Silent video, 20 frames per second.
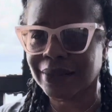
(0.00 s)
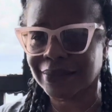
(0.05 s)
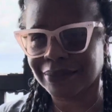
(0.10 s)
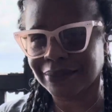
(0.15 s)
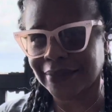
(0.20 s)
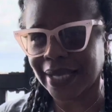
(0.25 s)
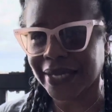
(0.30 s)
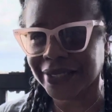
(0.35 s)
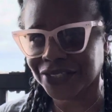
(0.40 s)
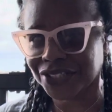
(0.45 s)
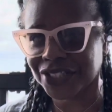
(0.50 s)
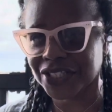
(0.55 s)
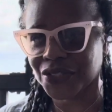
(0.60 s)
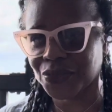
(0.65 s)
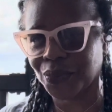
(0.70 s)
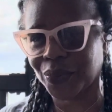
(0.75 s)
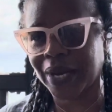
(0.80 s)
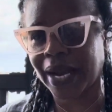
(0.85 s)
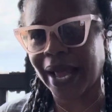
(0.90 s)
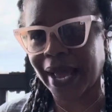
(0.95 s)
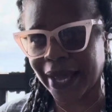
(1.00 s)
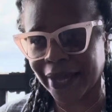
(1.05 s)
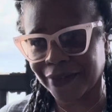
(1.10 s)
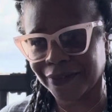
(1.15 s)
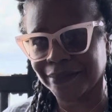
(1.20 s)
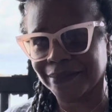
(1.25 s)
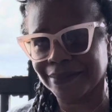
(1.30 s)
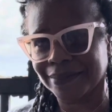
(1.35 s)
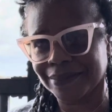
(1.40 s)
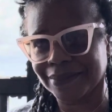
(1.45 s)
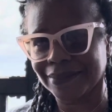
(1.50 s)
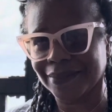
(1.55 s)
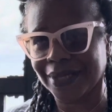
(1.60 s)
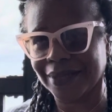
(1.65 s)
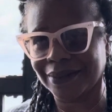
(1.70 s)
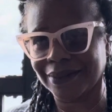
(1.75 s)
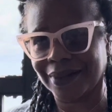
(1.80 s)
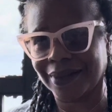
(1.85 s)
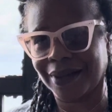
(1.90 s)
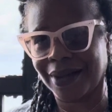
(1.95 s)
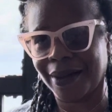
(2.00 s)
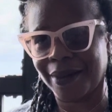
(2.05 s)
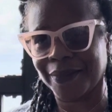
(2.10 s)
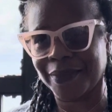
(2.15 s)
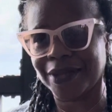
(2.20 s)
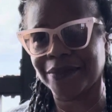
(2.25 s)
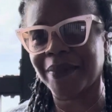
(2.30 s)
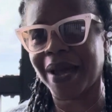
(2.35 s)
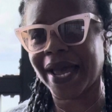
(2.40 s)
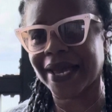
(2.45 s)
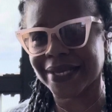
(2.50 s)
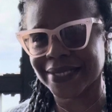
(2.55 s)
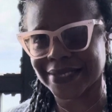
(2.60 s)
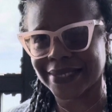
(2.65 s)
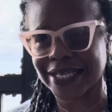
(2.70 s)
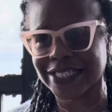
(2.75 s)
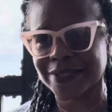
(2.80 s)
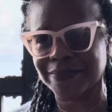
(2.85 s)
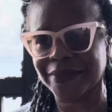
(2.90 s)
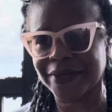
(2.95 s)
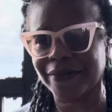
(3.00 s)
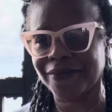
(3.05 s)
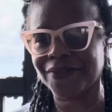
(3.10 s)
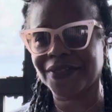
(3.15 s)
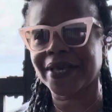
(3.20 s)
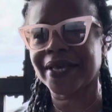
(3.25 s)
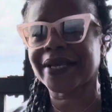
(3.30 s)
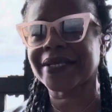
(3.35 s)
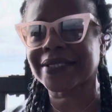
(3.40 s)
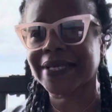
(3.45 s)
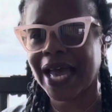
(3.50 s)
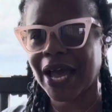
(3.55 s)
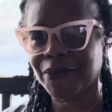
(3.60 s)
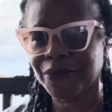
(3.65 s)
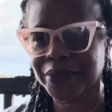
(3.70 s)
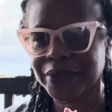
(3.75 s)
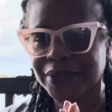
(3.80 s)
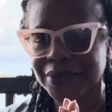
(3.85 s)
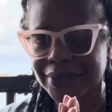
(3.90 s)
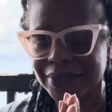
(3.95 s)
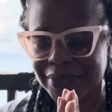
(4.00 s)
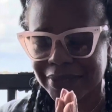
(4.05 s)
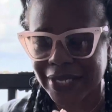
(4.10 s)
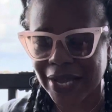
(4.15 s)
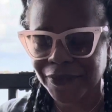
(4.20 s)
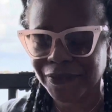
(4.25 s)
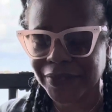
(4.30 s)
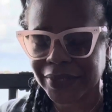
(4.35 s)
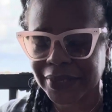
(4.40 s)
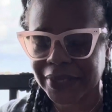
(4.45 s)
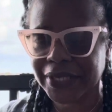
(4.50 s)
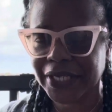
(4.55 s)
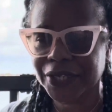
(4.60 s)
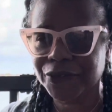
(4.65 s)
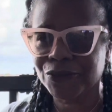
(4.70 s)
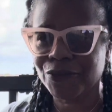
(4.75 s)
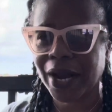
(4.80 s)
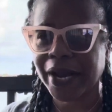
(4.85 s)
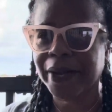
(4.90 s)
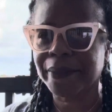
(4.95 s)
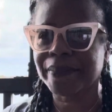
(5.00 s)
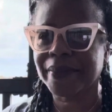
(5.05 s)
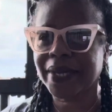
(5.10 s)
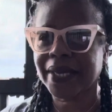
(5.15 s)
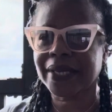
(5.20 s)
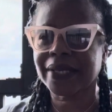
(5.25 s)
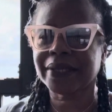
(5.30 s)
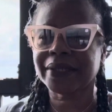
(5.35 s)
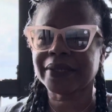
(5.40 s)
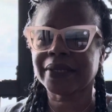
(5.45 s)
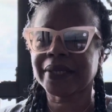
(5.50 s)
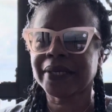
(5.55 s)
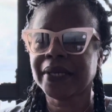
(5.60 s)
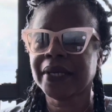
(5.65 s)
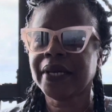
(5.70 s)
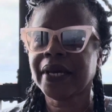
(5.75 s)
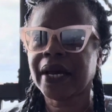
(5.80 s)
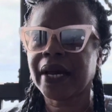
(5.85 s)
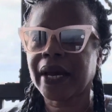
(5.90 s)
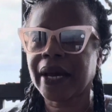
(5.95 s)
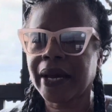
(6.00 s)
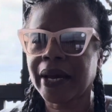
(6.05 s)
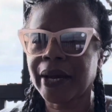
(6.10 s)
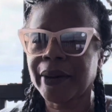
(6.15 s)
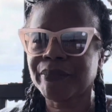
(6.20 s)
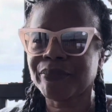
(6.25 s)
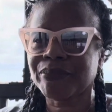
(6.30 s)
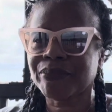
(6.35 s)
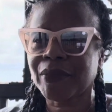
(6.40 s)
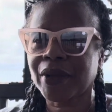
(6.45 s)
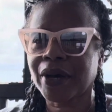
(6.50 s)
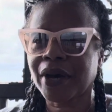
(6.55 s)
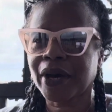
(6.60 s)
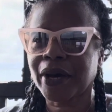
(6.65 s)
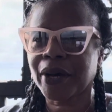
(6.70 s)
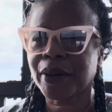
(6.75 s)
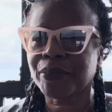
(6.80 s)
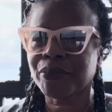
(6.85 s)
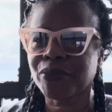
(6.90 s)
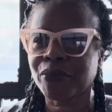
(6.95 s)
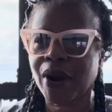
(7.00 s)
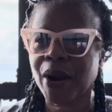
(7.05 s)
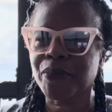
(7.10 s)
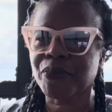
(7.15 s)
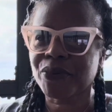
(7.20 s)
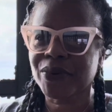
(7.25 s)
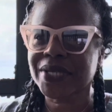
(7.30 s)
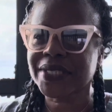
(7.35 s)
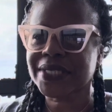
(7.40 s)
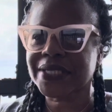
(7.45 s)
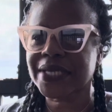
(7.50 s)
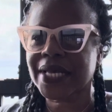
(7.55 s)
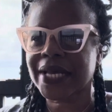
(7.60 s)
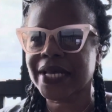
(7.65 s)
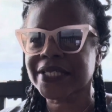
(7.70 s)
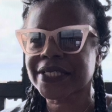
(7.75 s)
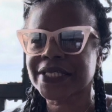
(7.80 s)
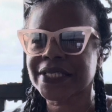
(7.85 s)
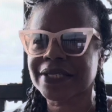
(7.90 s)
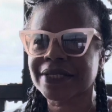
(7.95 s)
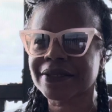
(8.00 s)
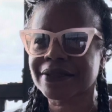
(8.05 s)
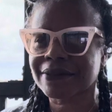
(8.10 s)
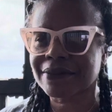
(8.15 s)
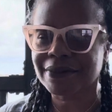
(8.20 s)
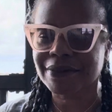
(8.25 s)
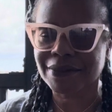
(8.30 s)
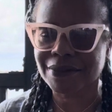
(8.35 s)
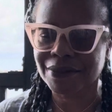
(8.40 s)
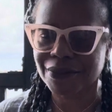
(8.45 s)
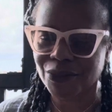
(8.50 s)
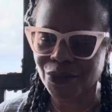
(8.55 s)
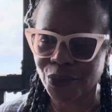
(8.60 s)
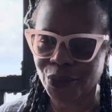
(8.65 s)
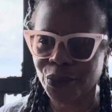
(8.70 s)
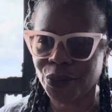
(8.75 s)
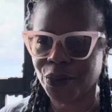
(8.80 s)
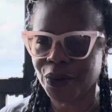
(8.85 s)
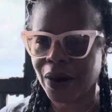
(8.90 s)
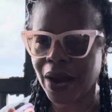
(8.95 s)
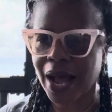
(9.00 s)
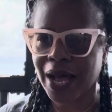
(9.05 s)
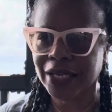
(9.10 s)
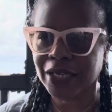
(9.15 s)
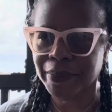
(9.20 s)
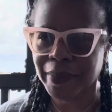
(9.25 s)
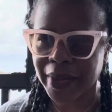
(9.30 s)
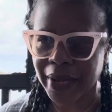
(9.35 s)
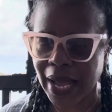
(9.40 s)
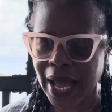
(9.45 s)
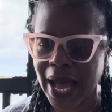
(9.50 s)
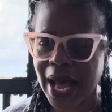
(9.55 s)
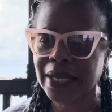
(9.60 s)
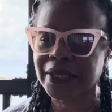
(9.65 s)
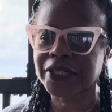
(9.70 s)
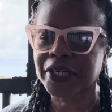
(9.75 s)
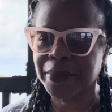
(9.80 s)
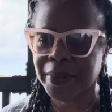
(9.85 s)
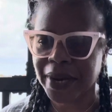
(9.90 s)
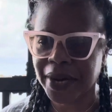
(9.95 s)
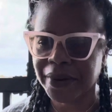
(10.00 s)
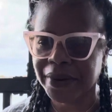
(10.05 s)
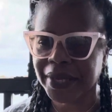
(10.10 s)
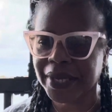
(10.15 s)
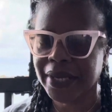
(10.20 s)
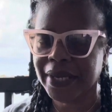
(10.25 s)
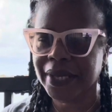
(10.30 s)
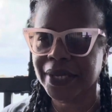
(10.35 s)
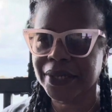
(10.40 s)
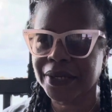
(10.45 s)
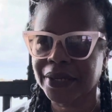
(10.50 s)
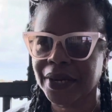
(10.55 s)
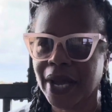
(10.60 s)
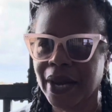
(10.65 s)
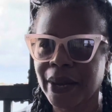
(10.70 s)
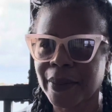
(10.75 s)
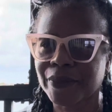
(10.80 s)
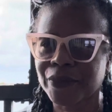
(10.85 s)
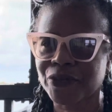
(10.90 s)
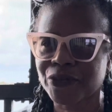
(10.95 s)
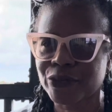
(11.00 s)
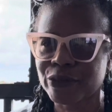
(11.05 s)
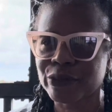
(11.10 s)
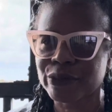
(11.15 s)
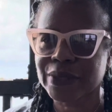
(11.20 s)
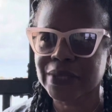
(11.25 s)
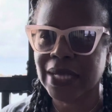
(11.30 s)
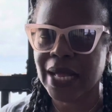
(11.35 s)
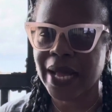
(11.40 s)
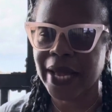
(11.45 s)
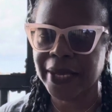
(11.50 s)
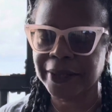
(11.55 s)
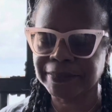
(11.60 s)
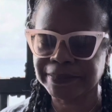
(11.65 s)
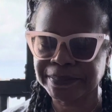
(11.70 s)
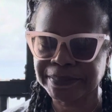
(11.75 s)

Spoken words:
That's just what in my assessment of things, I would definitely recommend a Princess or Holland American cruise line.